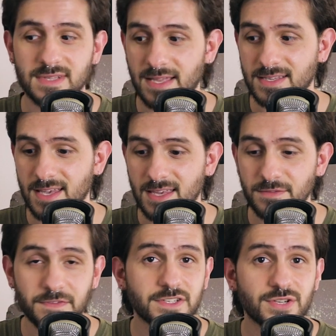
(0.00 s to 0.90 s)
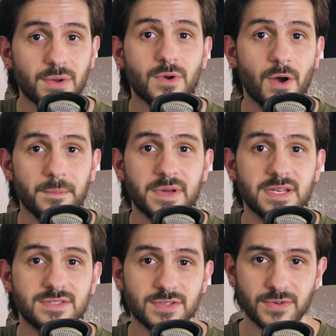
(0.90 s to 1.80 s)
like a fictional company
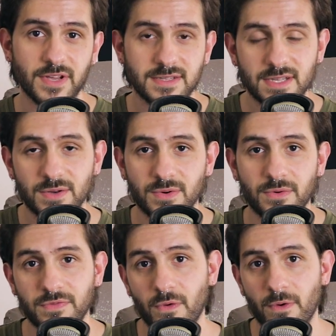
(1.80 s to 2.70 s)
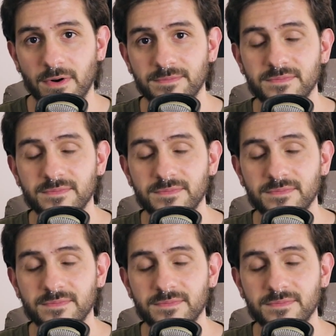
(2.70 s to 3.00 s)
to create the logo for.